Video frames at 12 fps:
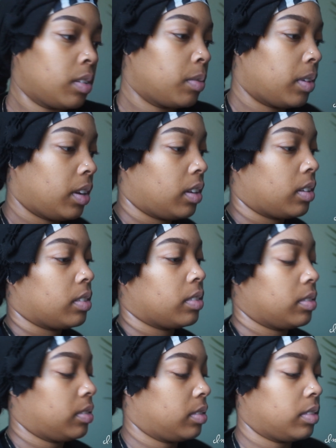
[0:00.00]
Wait.
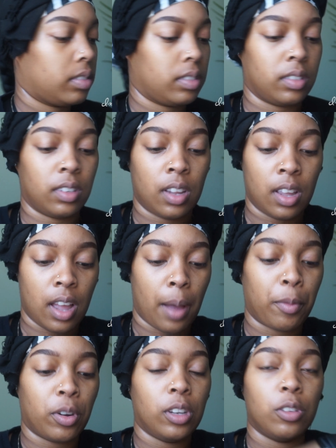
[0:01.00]
I'm
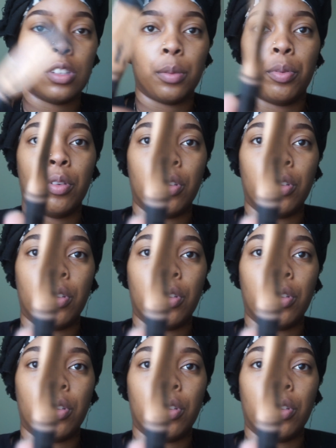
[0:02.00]
gonna use the Pro